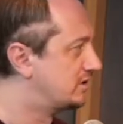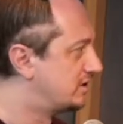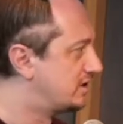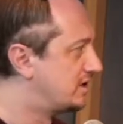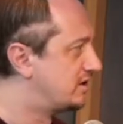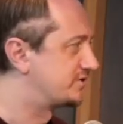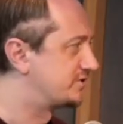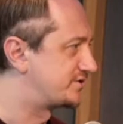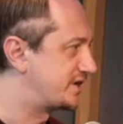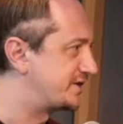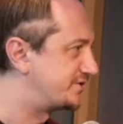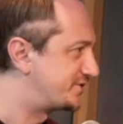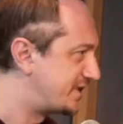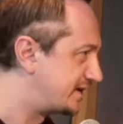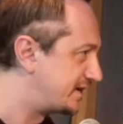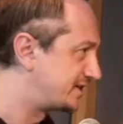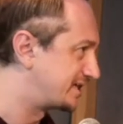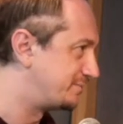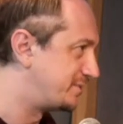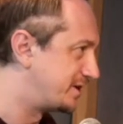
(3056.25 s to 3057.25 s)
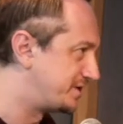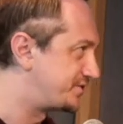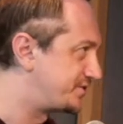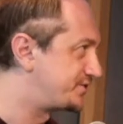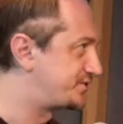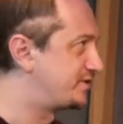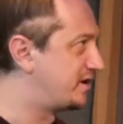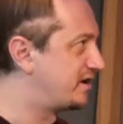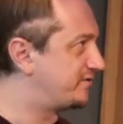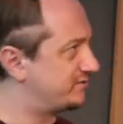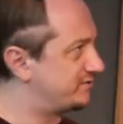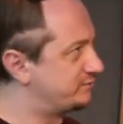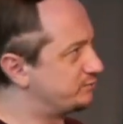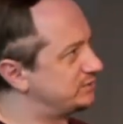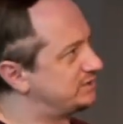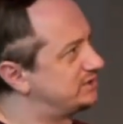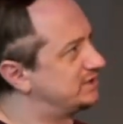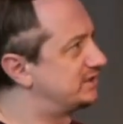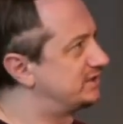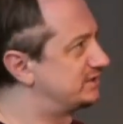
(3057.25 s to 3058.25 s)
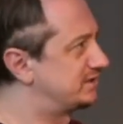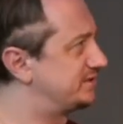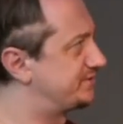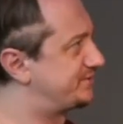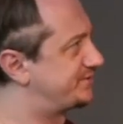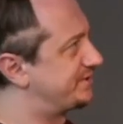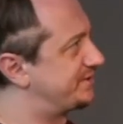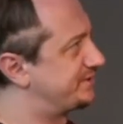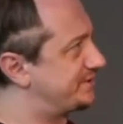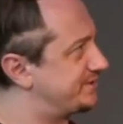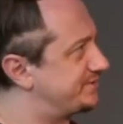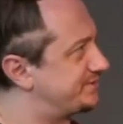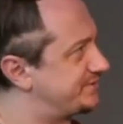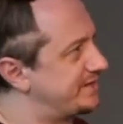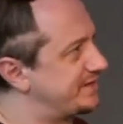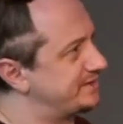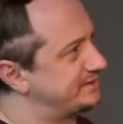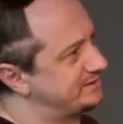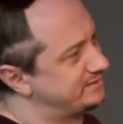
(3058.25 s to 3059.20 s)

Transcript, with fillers: Because I sang some other stuff and we did it, and, and, and Stanley's but like,